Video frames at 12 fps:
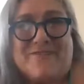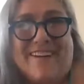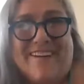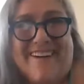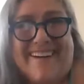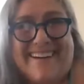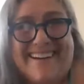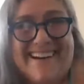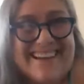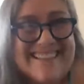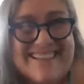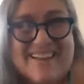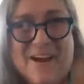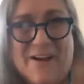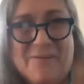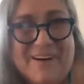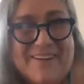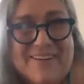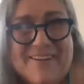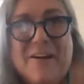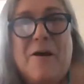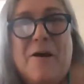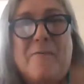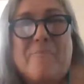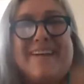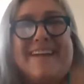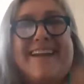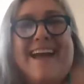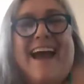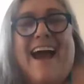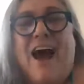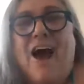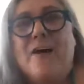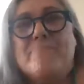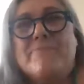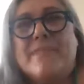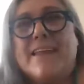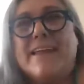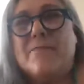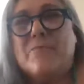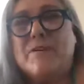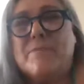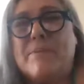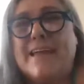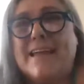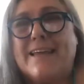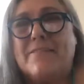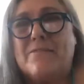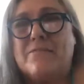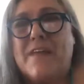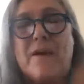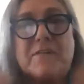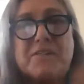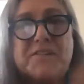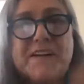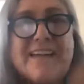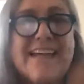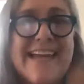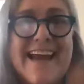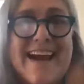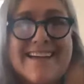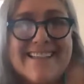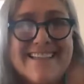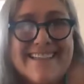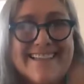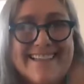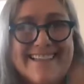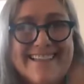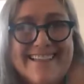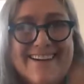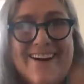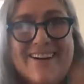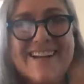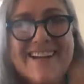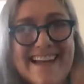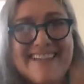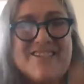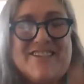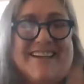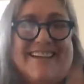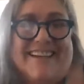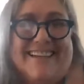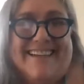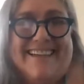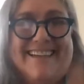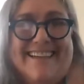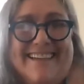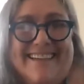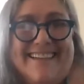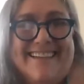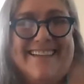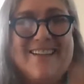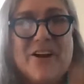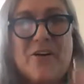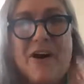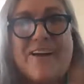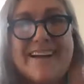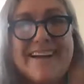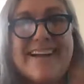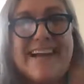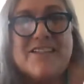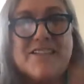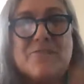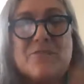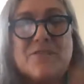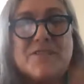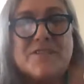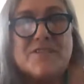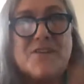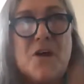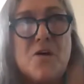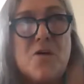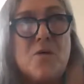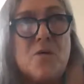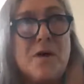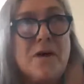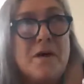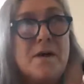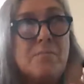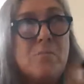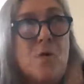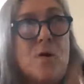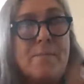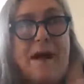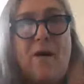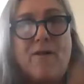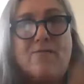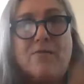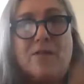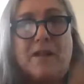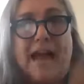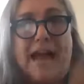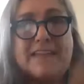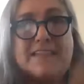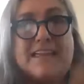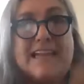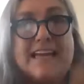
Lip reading: went on. Isn't that weird? But it would be that to connect, our connection. Our connection, we're so more powerful as